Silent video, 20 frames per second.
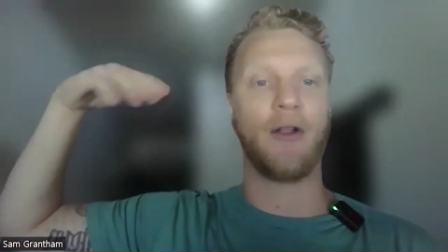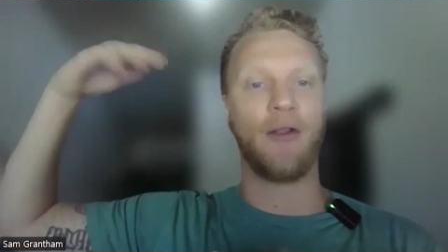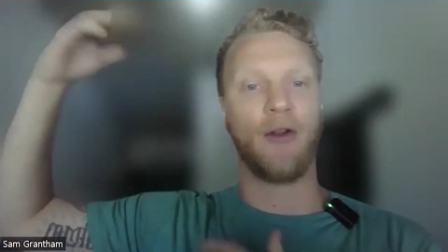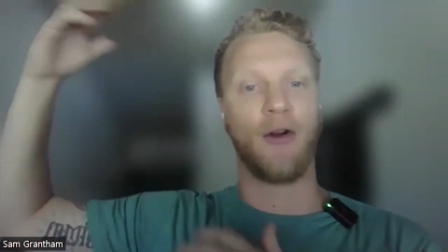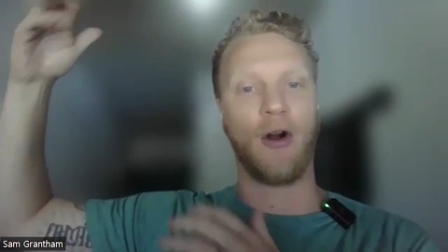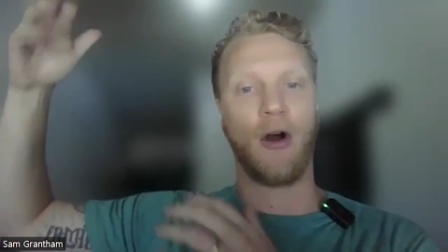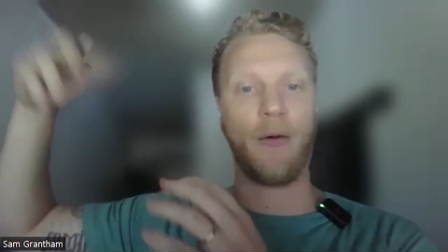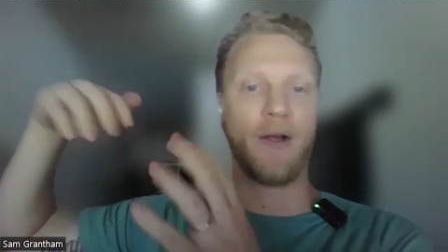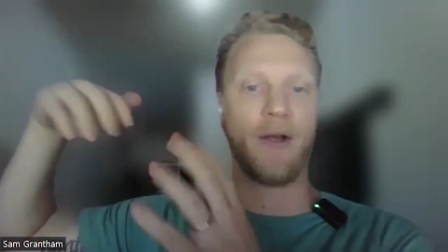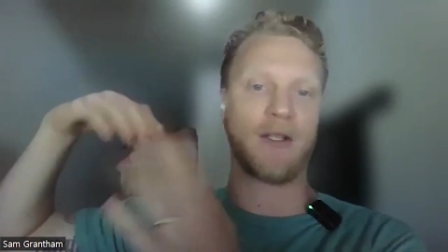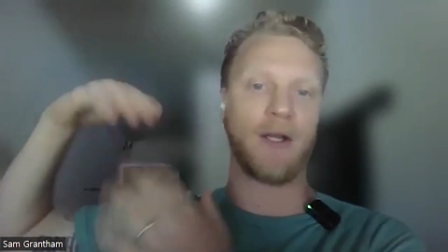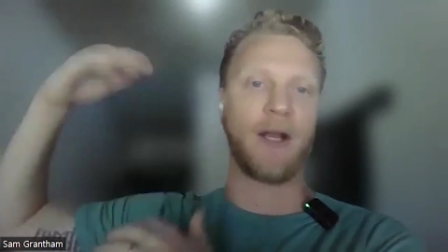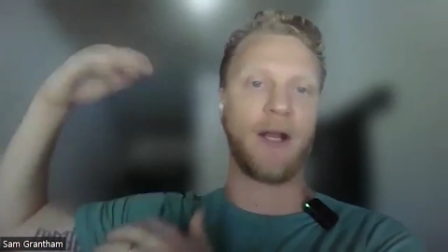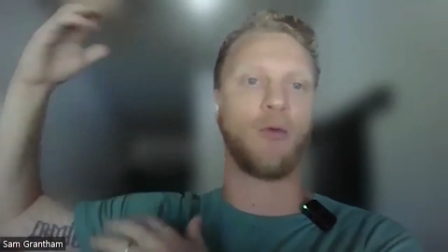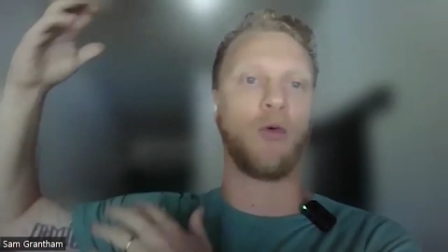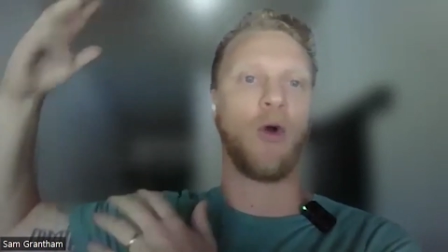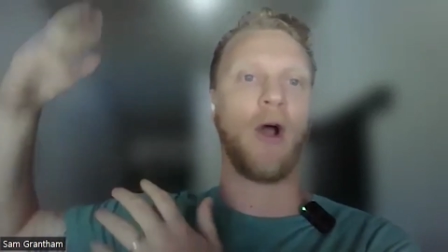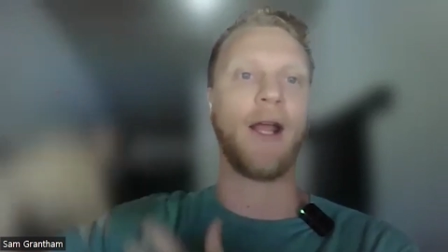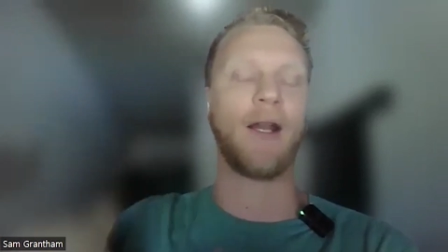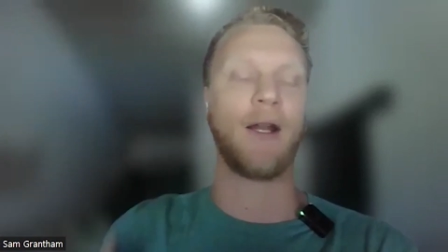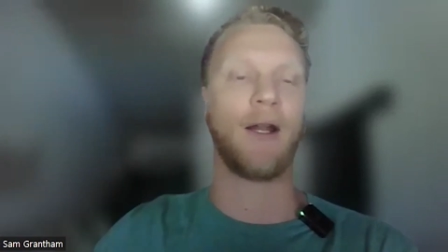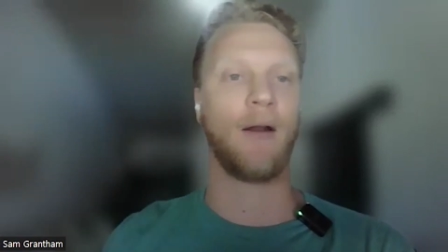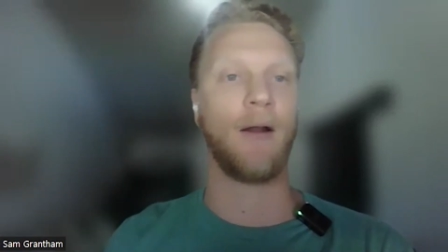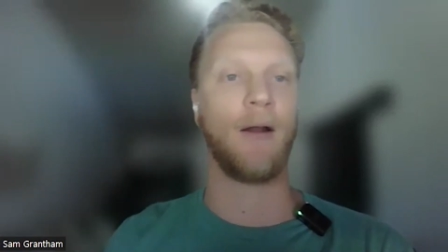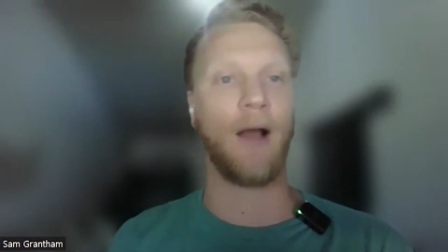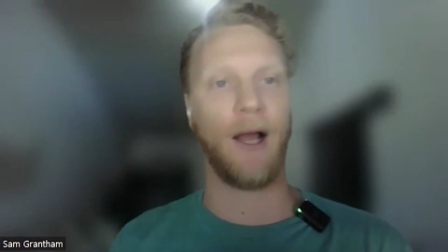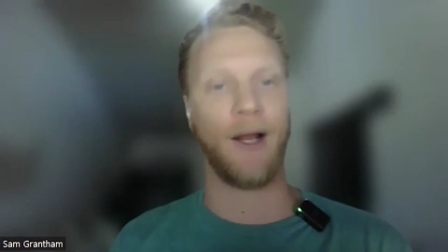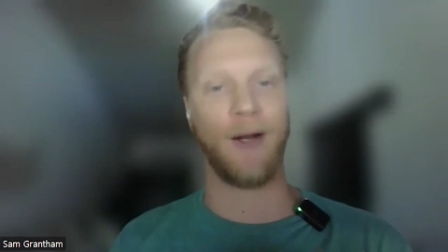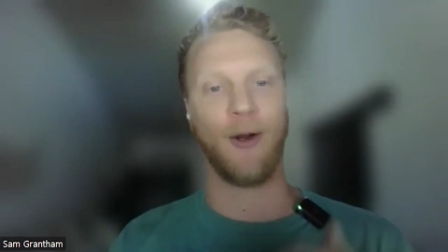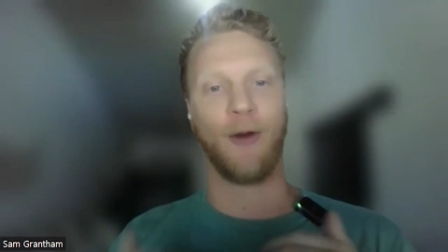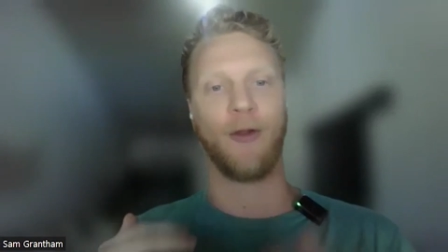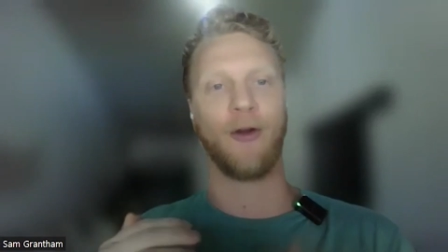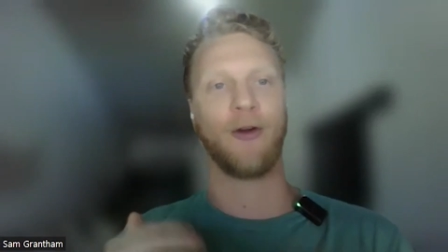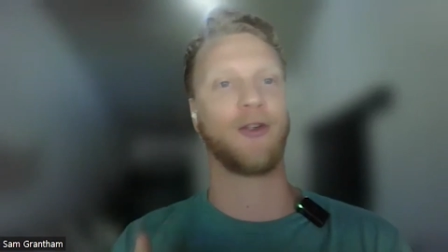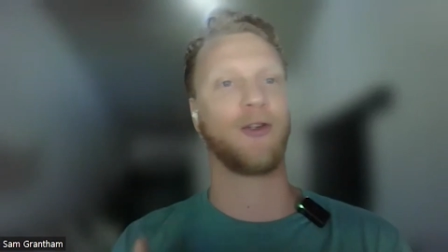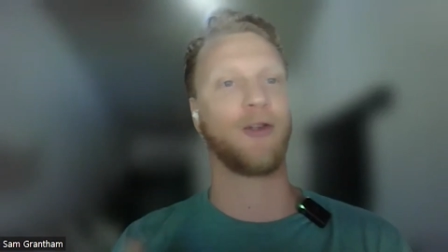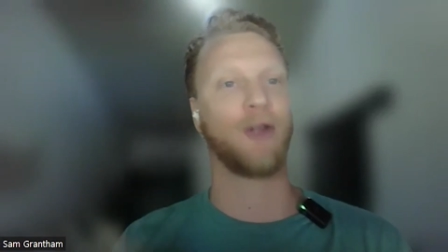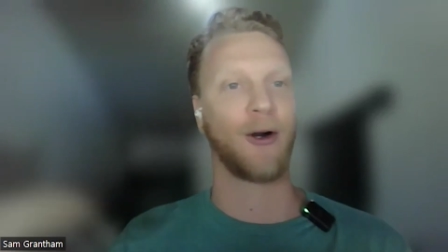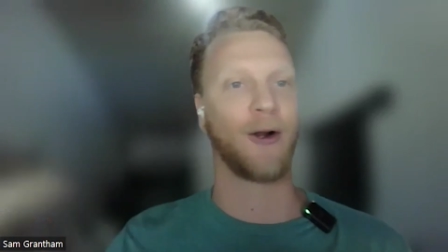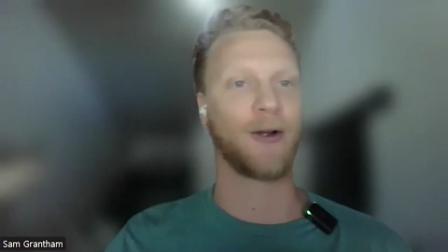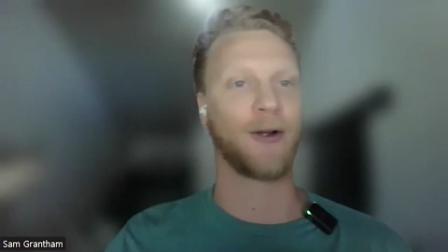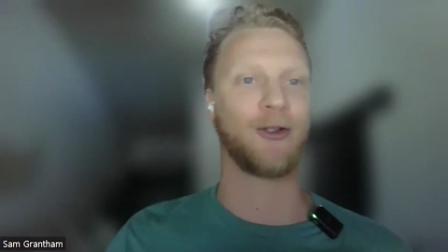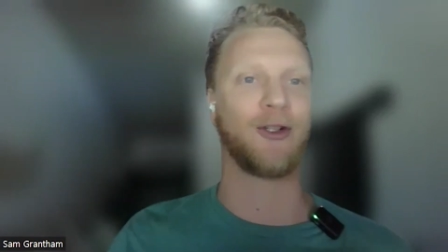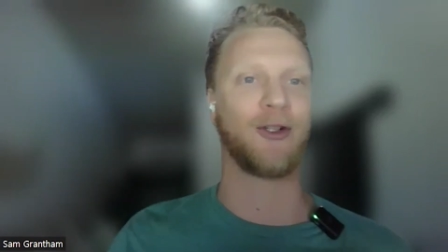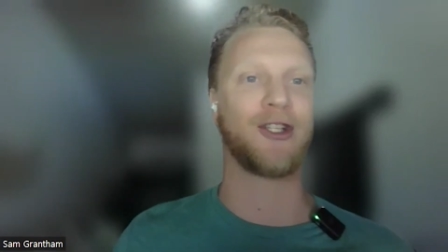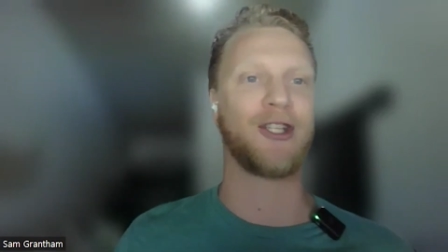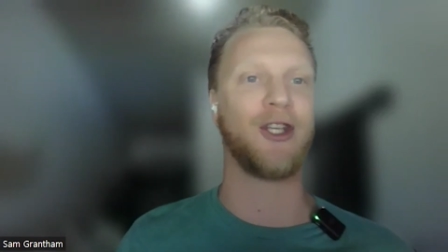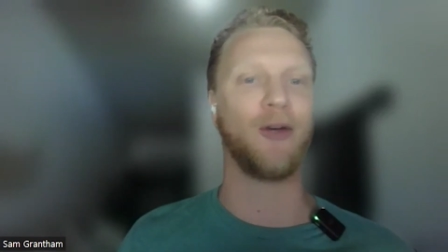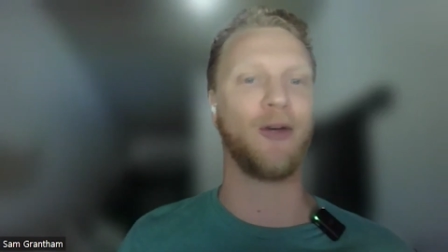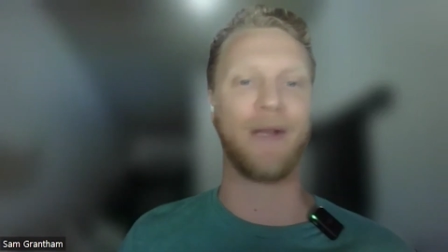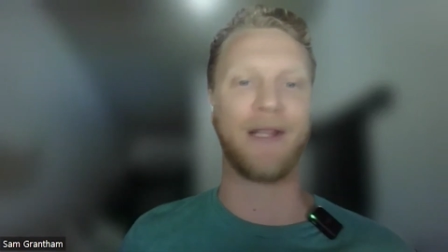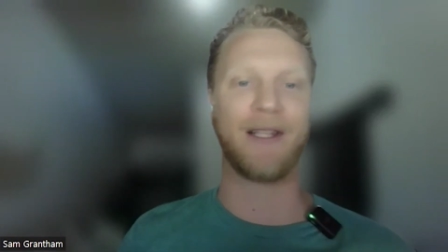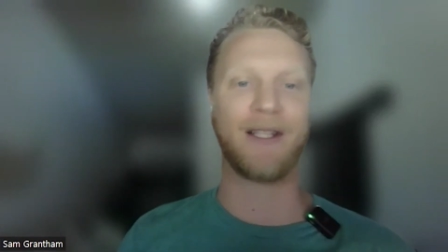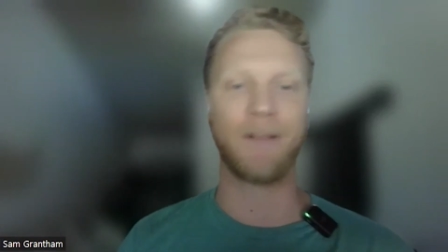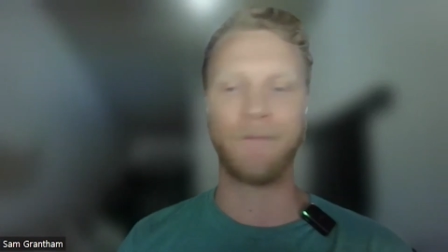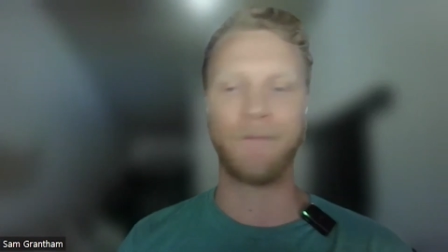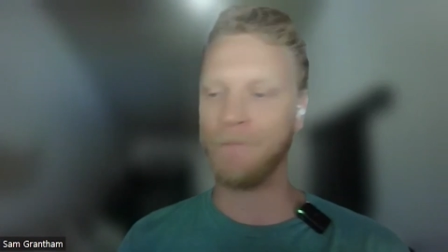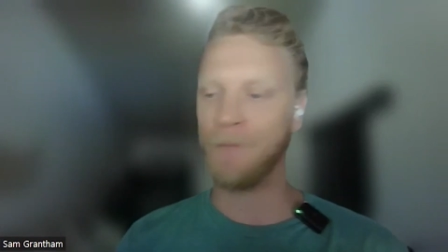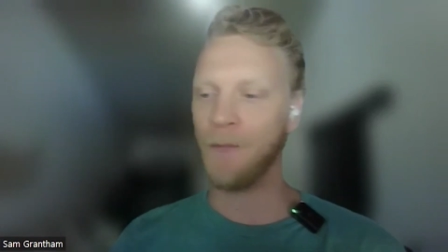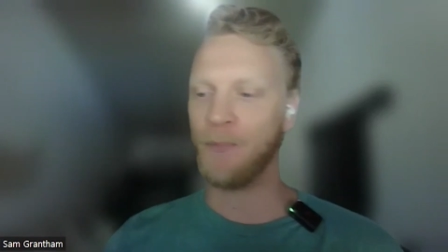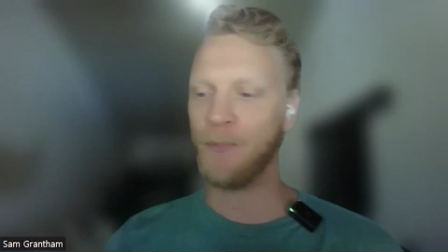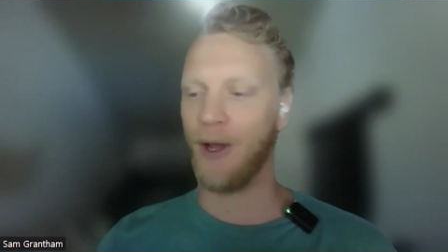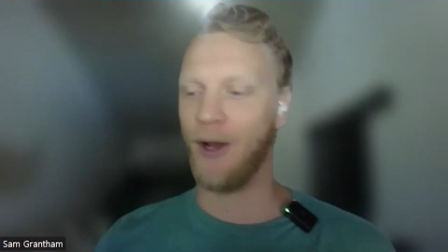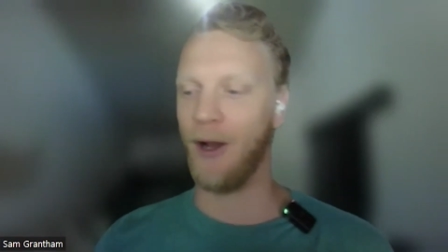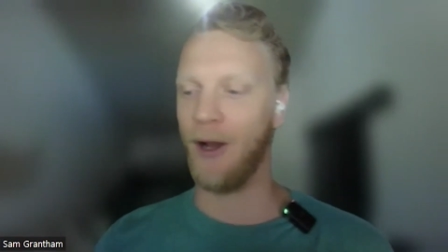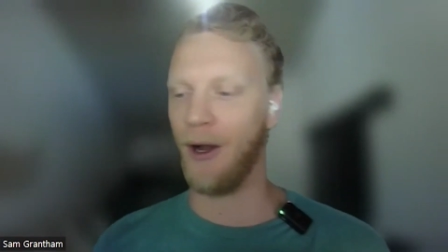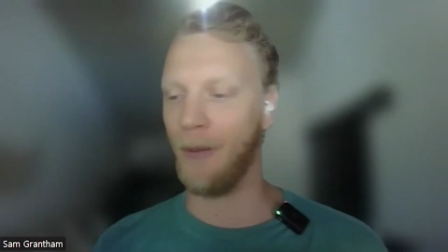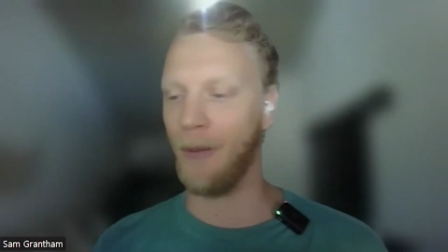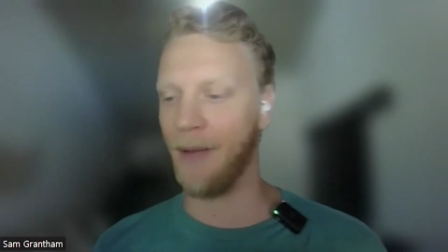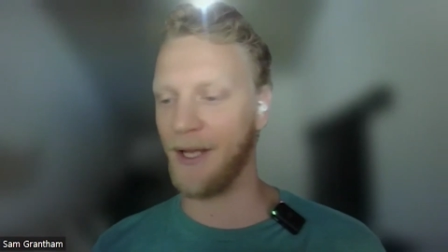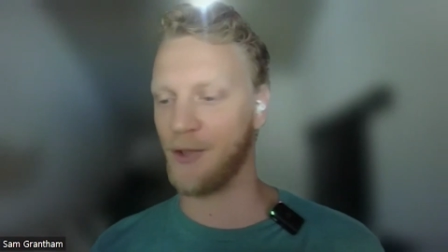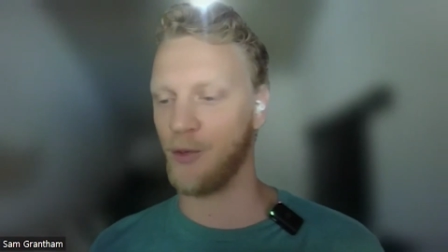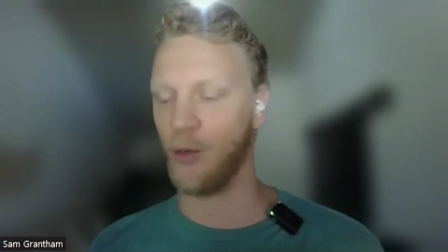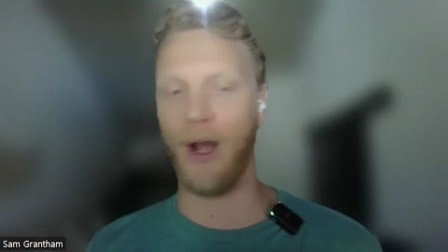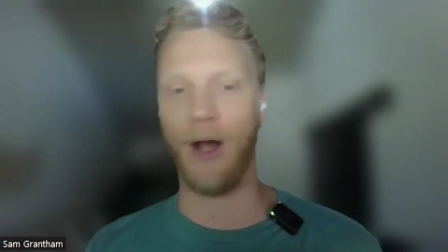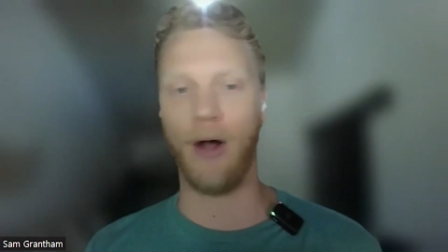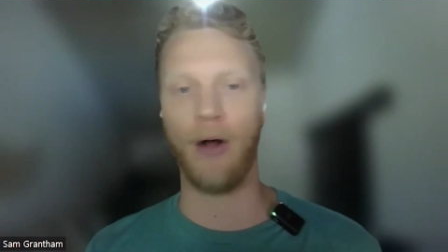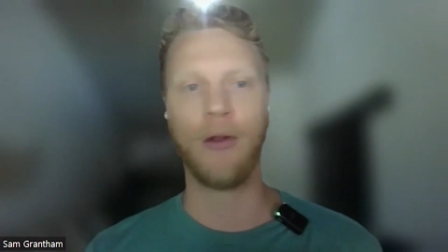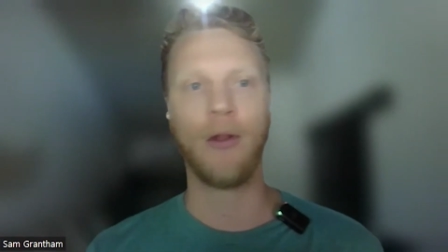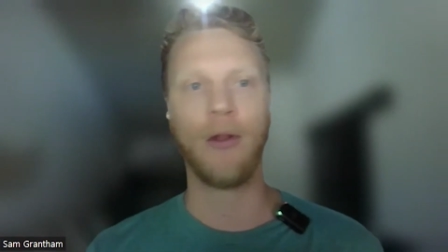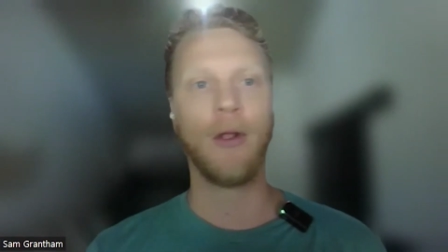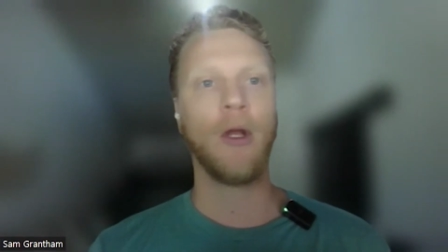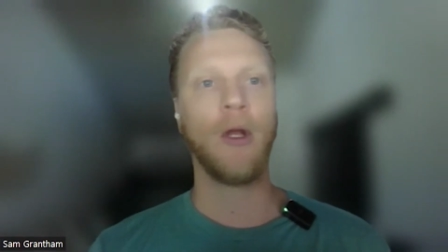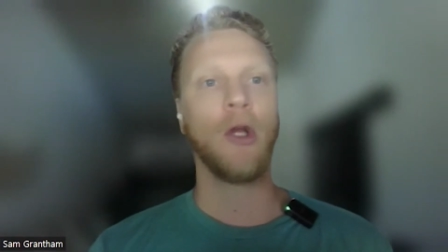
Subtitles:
and they're always right, and I know they're also just humans as well.